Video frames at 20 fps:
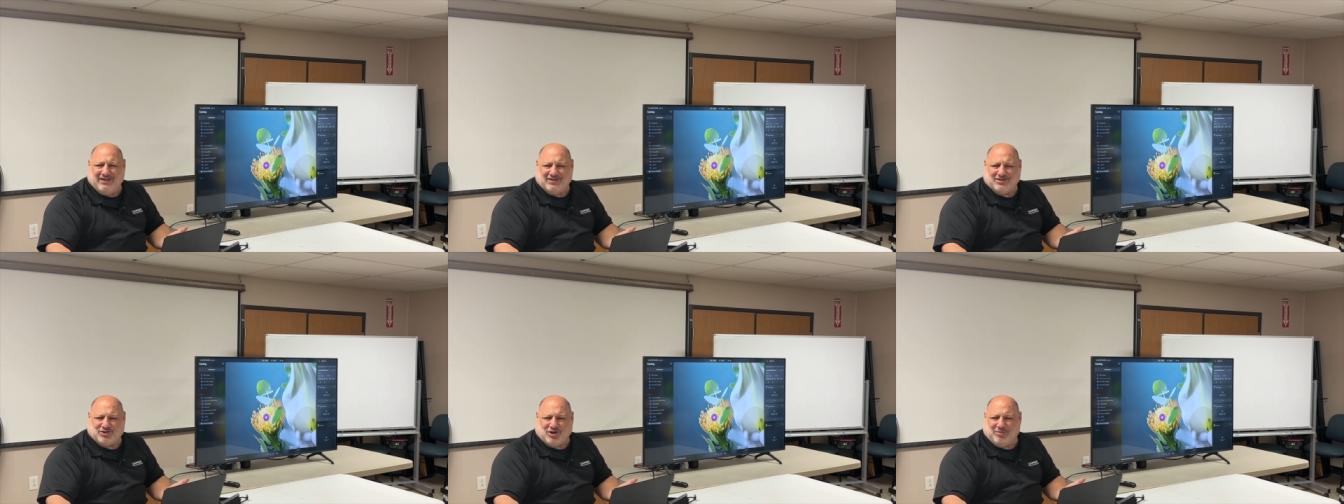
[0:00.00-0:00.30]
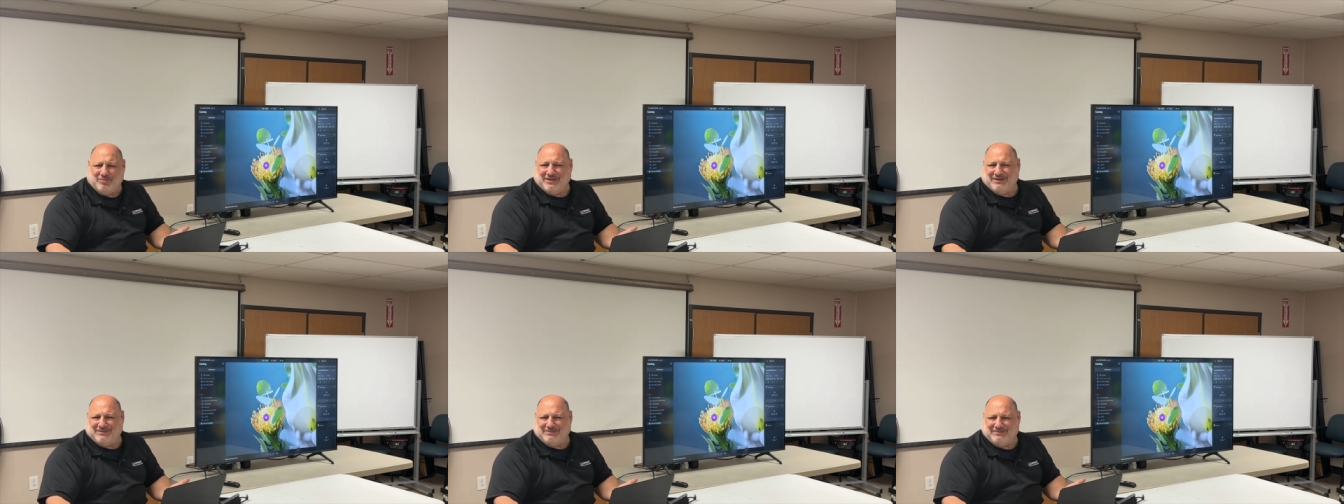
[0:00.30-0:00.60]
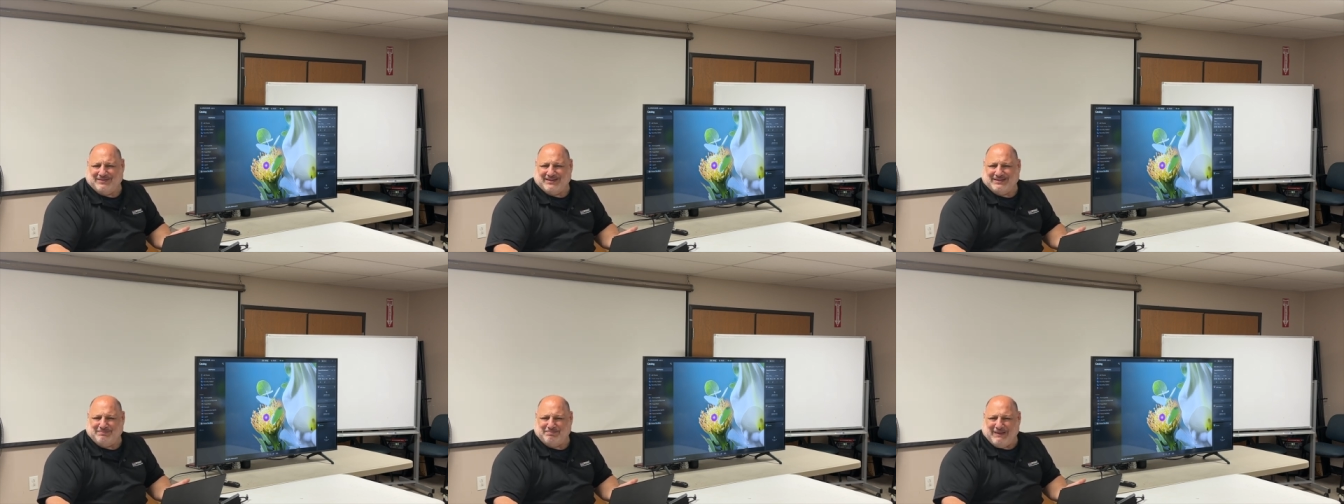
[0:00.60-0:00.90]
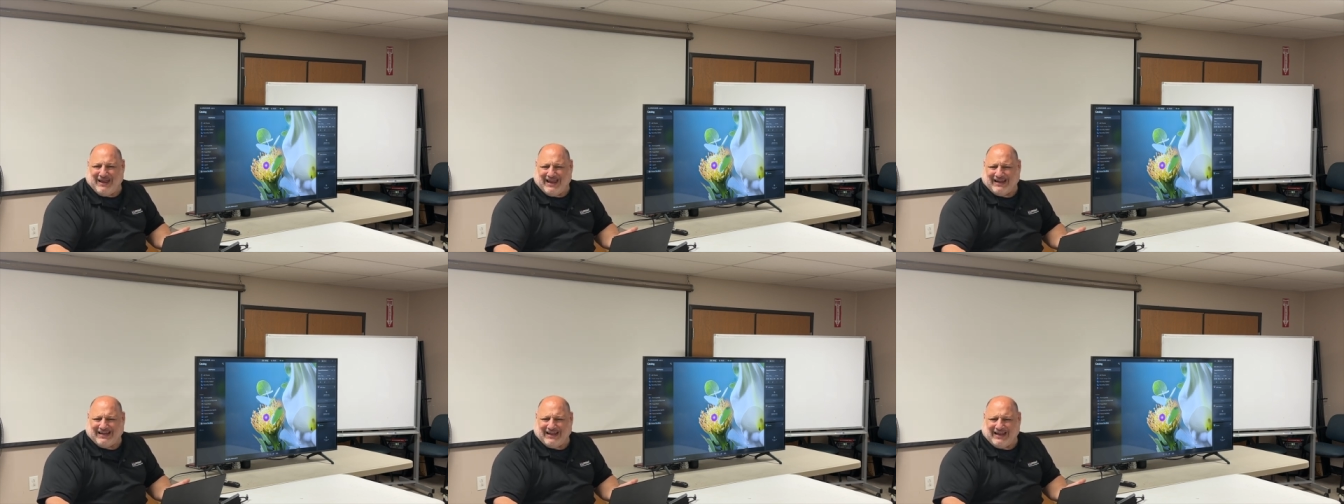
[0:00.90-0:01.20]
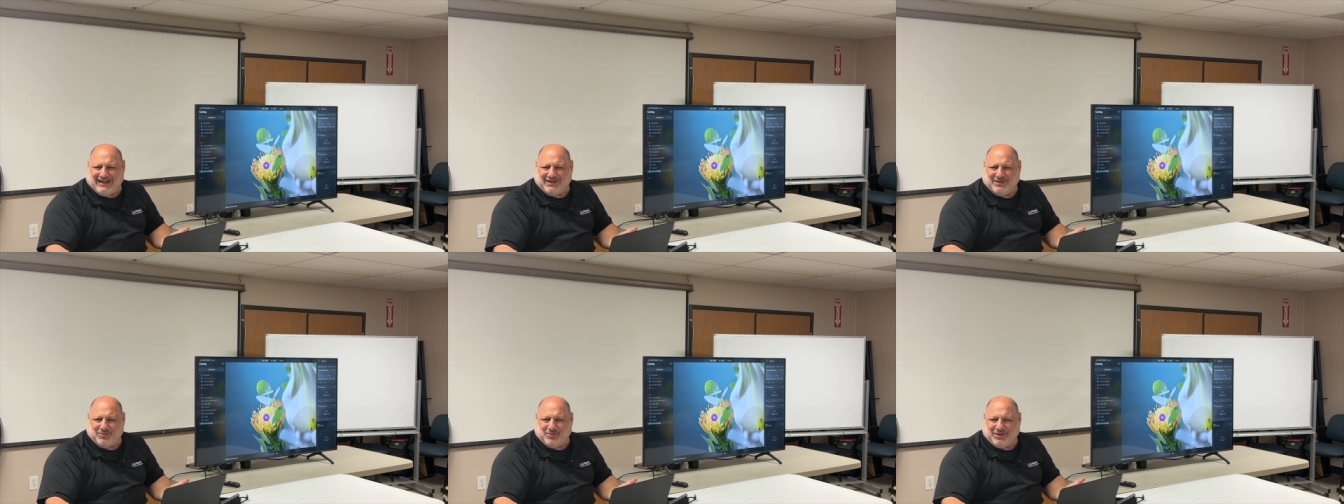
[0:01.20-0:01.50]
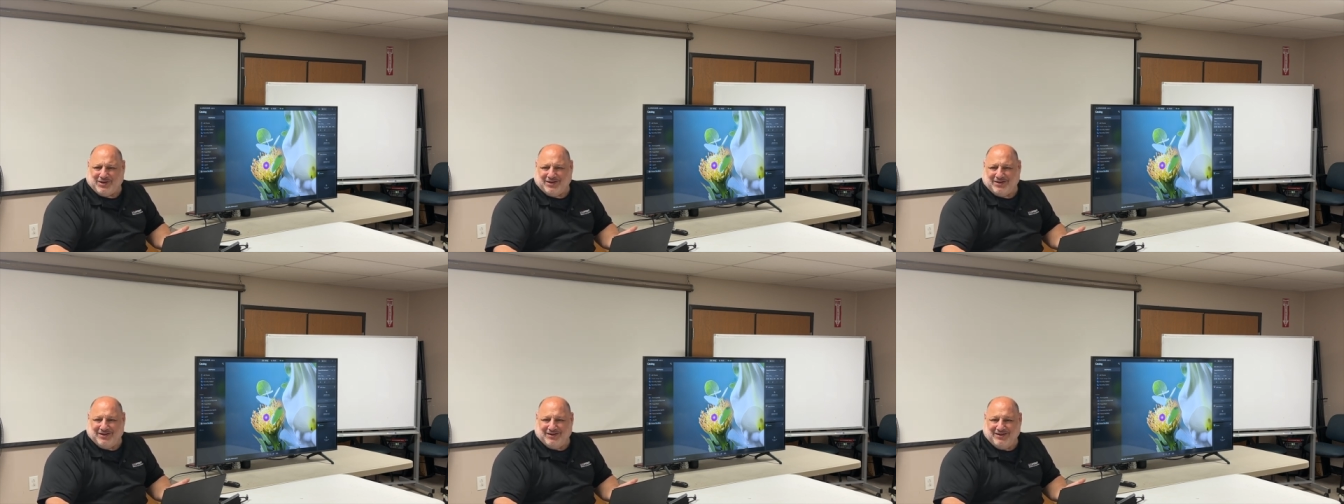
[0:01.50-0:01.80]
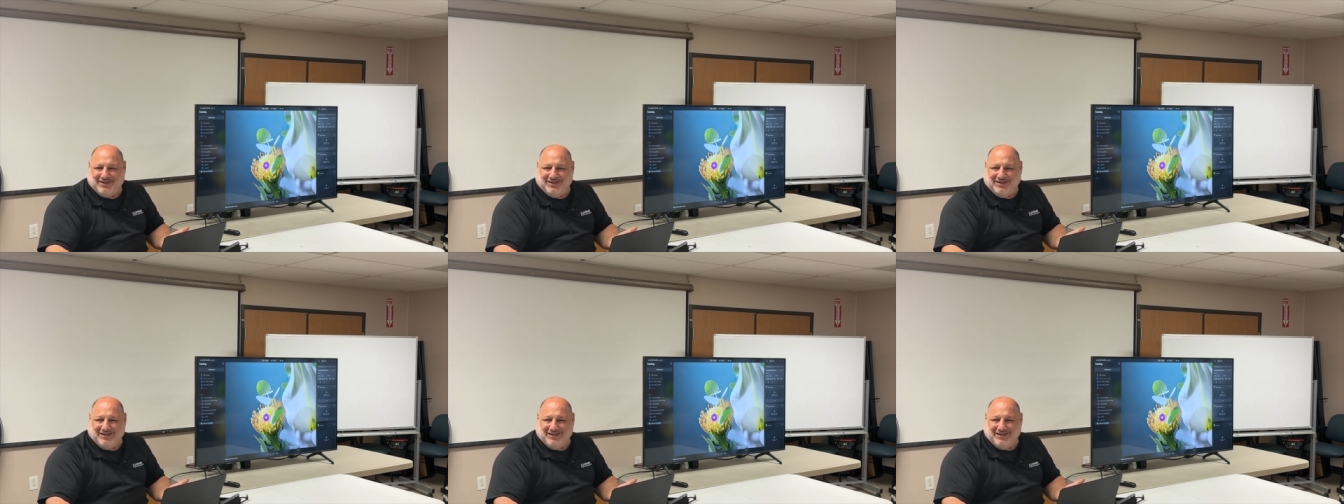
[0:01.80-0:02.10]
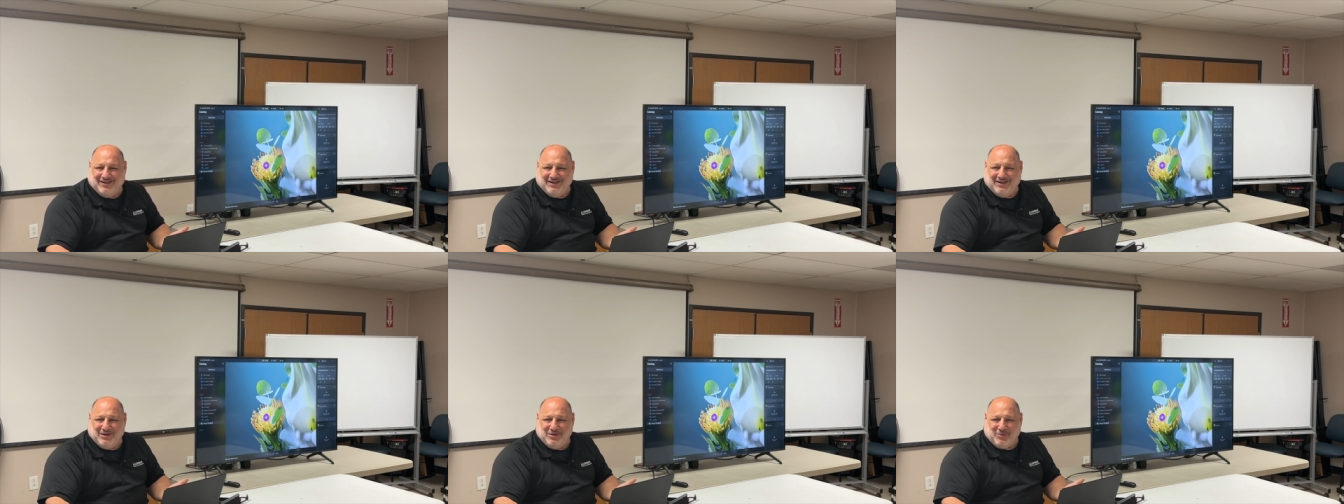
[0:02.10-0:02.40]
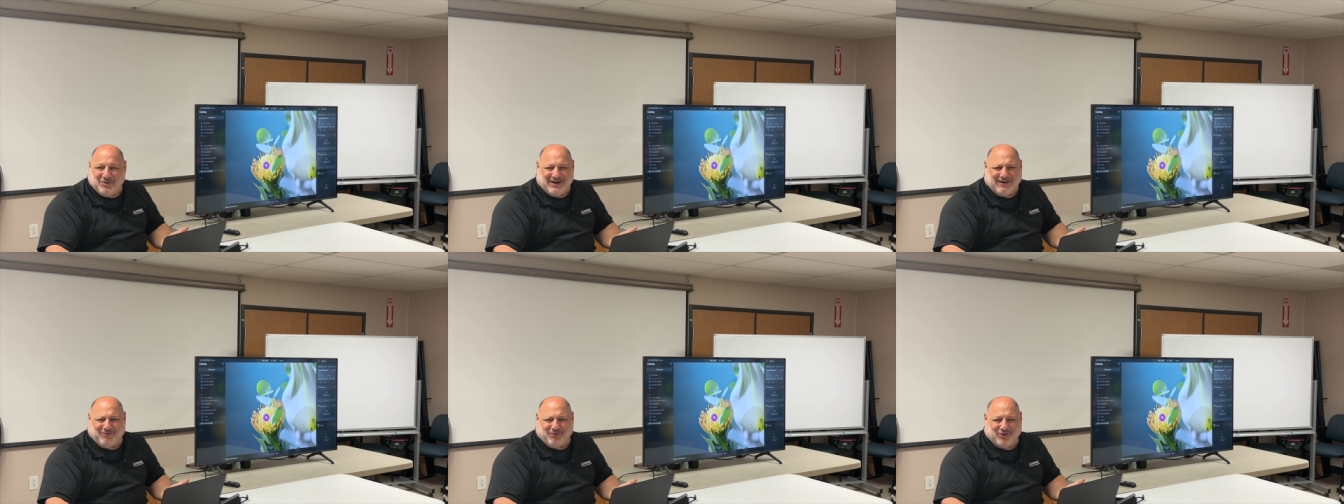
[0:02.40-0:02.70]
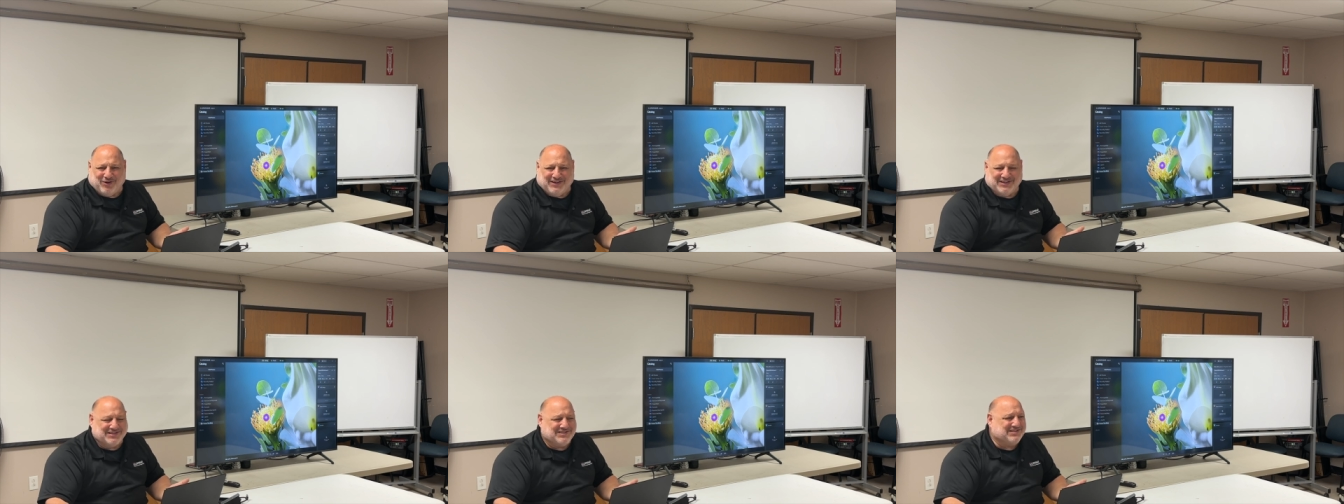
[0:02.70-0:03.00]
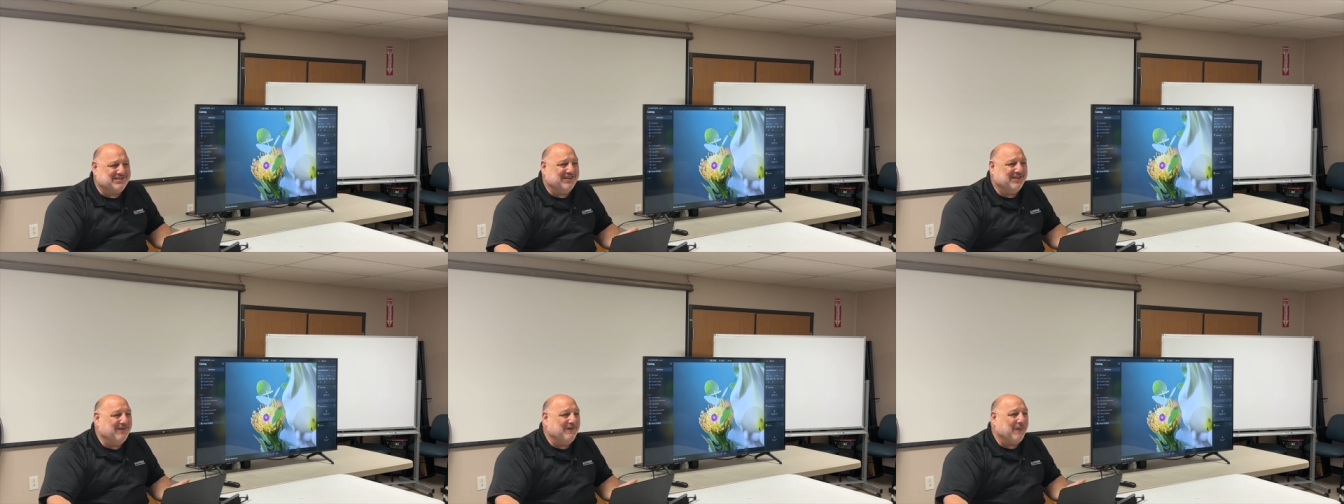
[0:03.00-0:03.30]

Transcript: Let's call them the back end. What you, whatever it is.